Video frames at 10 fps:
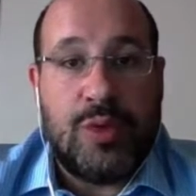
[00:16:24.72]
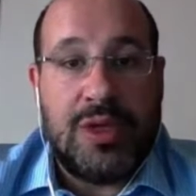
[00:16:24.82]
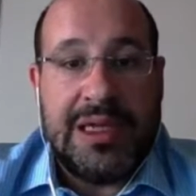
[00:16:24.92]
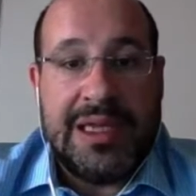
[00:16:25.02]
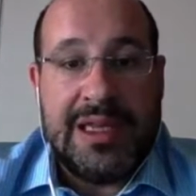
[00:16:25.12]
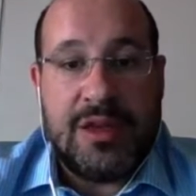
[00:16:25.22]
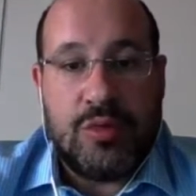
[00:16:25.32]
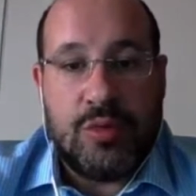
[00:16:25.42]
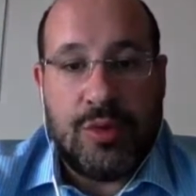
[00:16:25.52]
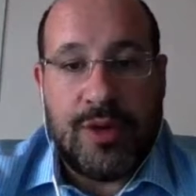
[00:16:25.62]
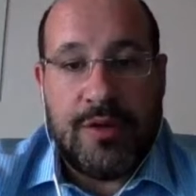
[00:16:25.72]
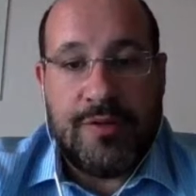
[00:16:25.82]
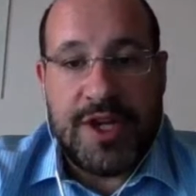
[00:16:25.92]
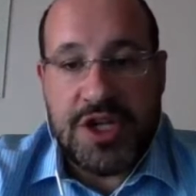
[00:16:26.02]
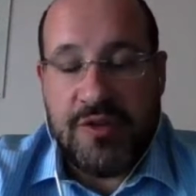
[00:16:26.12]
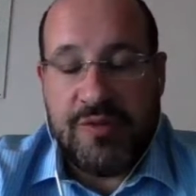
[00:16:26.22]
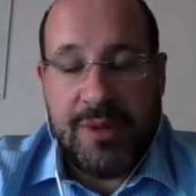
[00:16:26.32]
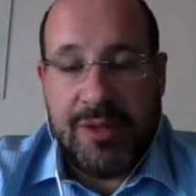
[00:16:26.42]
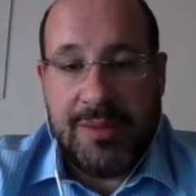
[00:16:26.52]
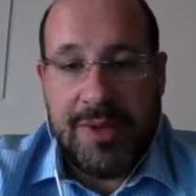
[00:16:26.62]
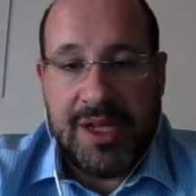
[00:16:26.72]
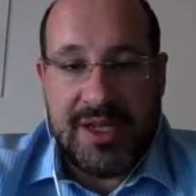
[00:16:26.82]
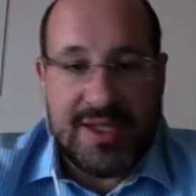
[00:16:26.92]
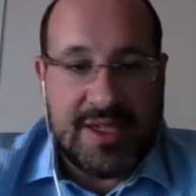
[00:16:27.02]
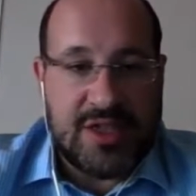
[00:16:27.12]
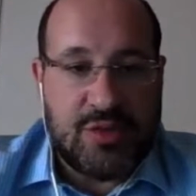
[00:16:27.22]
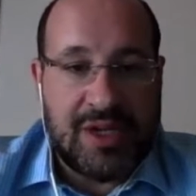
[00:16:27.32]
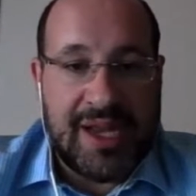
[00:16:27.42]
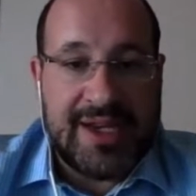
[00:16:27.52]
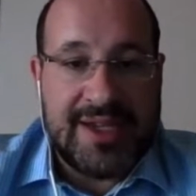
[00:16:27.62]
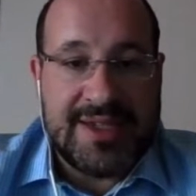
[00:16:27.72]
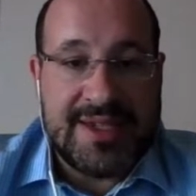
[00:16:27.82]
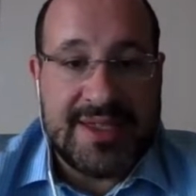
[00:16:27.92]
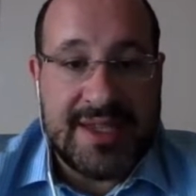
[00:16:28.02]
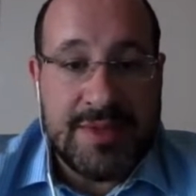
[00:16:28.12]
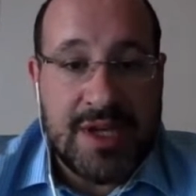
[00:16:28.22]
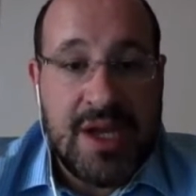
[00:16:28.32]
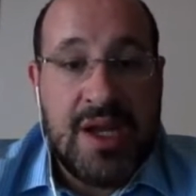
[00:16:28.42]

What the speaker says: lead to the renovation of public buildings and street lighting systems,